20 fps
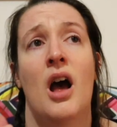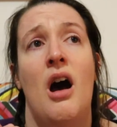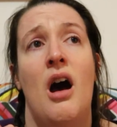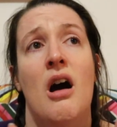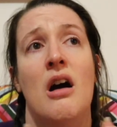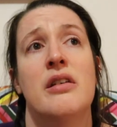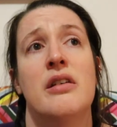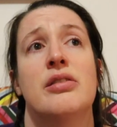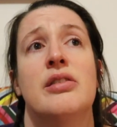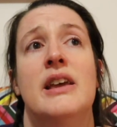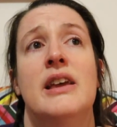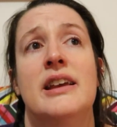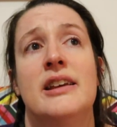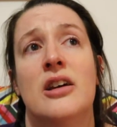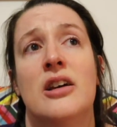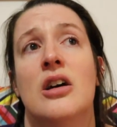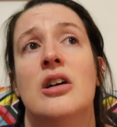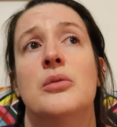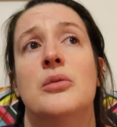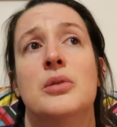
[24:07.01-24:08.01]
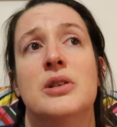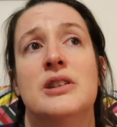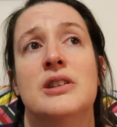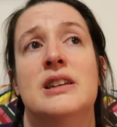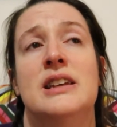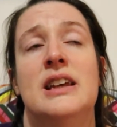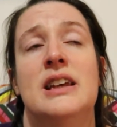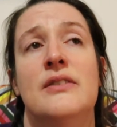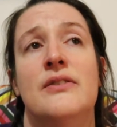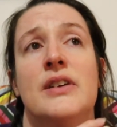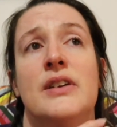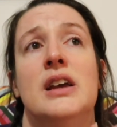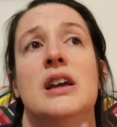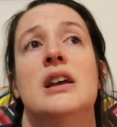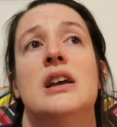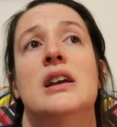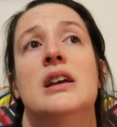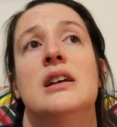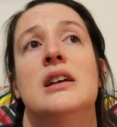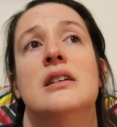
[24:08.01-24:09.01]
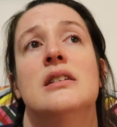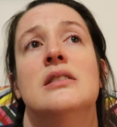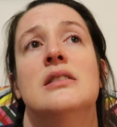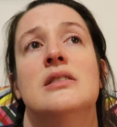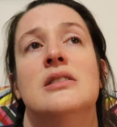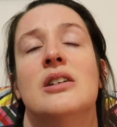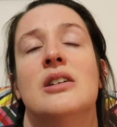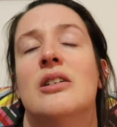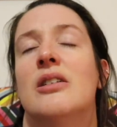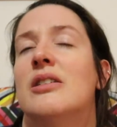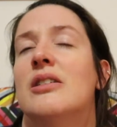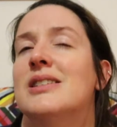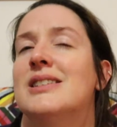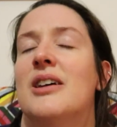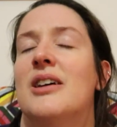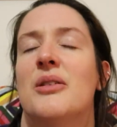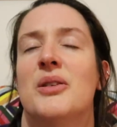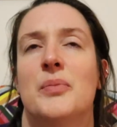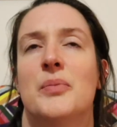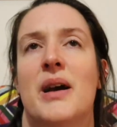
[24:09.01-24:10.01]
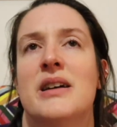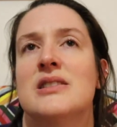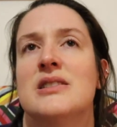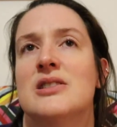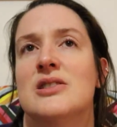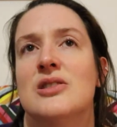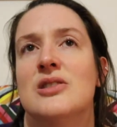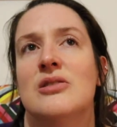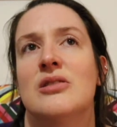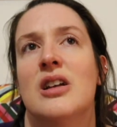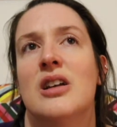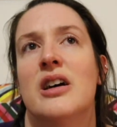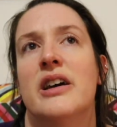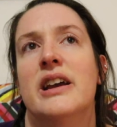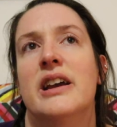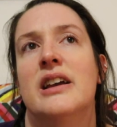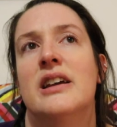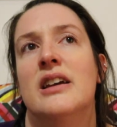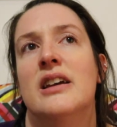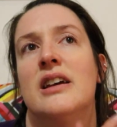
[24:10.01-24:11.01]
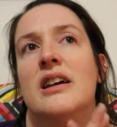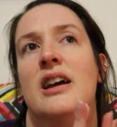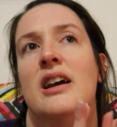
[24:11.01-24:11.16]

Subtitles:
I think I would give it, see, I was about to do like